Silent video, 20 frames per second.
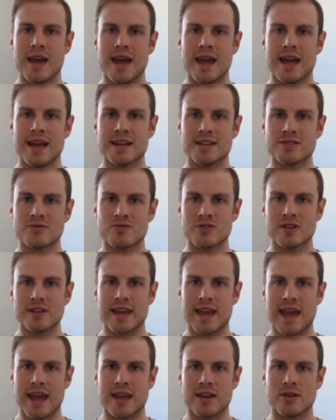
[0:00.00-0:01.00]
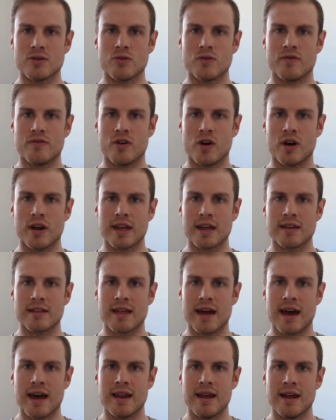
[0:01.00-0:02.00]
He doesn't really handle finding
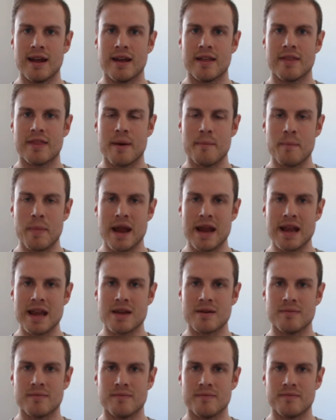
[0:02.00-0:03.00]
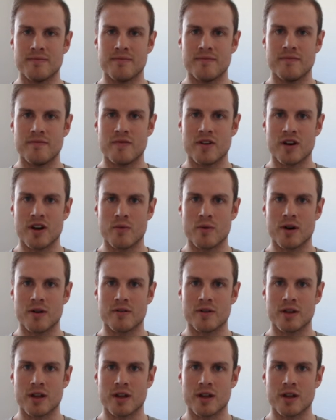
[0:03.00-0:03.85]
that medium very well.